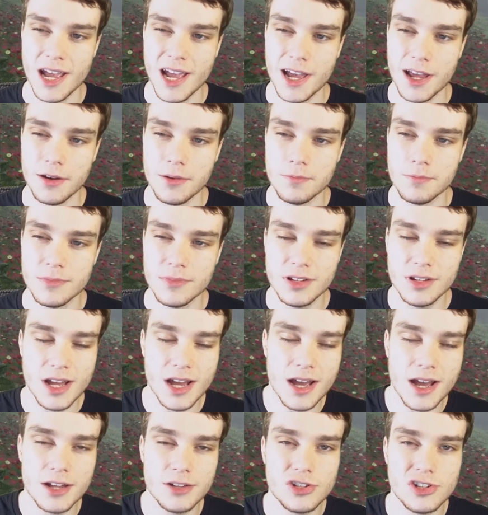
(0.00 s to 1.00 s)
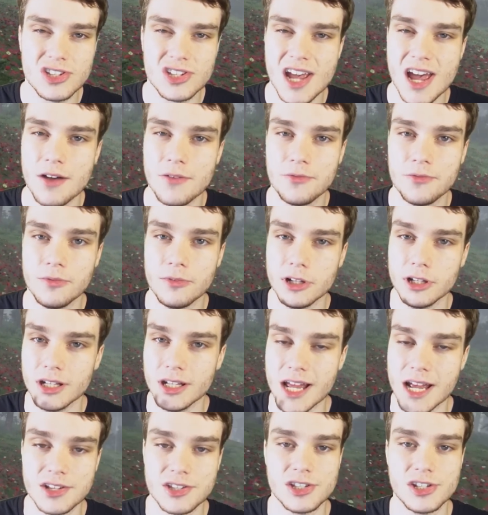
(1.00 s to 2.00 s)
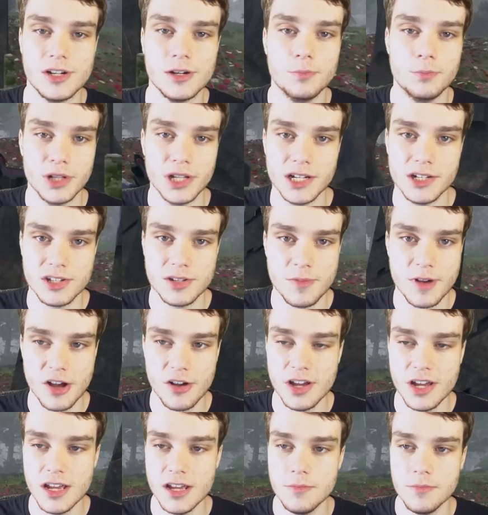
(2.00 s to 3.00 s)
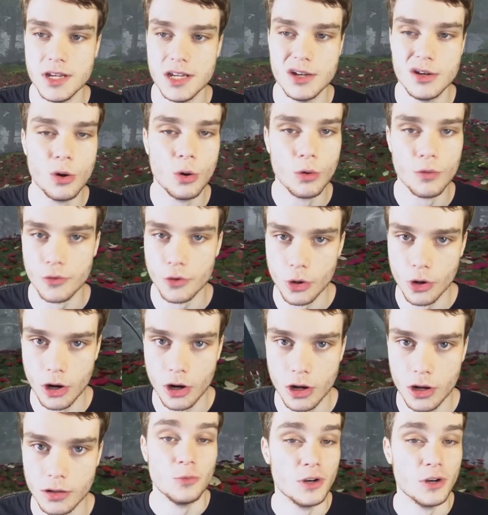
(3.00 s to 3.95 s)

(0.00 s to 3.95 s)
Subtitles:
and I just have less complaints about Amy overall.